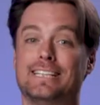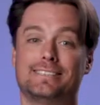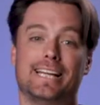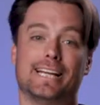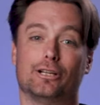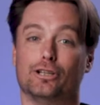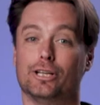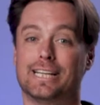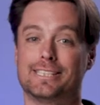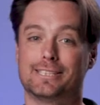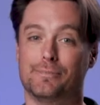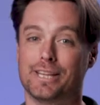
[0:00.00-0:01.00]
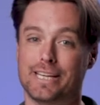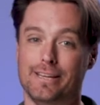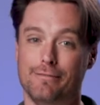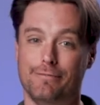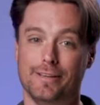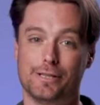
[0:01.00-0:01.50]
let's take a look at some of the
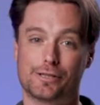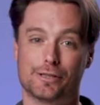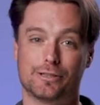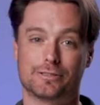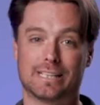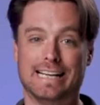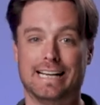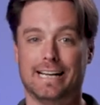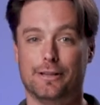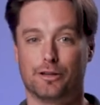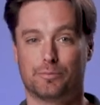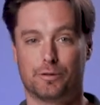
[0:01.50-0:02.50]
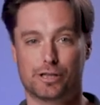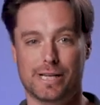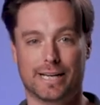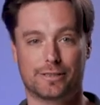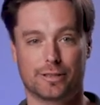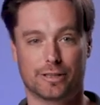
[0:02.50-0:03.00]
key features in this
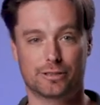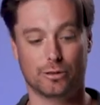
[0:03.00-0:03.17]
projector.